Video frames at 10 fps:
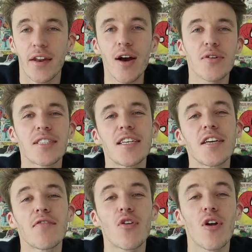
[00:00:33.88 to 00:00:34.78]
Now,
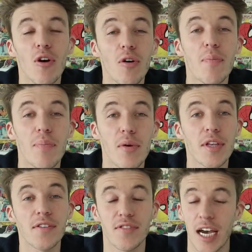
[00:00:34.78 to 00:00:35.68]
sitting for longer
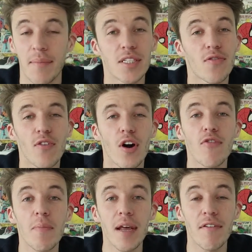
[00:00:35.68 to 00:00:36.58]
periods of time is
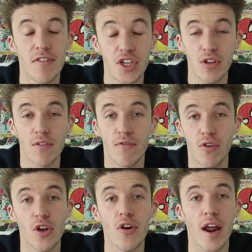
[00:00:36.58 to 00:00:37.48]
far from beneficial
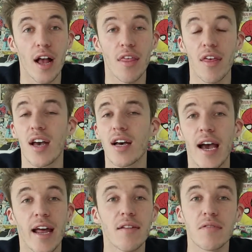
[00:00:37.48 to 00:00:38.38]
for your health.
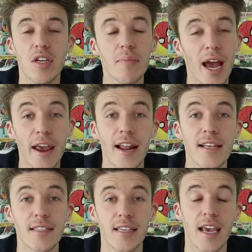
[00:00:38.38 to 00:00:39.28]
And some
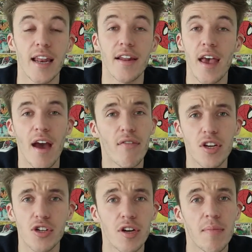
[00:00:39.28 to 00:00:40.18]
guidelines say that
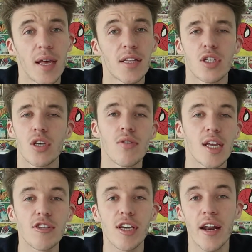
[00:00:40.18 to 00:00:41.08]
every 30 minutes you
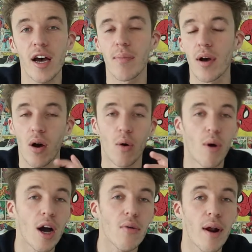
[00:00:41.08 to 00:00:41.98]
need to get up,
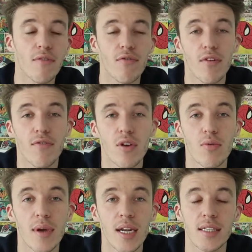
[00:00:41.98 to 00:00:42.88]
walk around for a
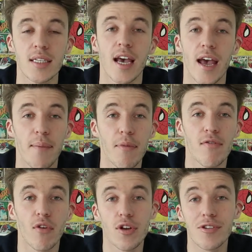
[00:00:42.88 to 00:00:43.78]
few minutes
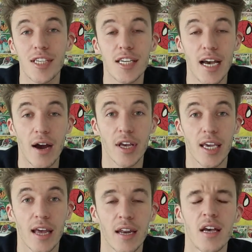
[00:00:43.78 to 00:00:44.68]
before you sit down
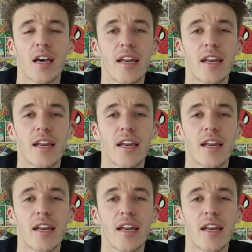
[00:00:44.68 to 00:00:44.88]
again.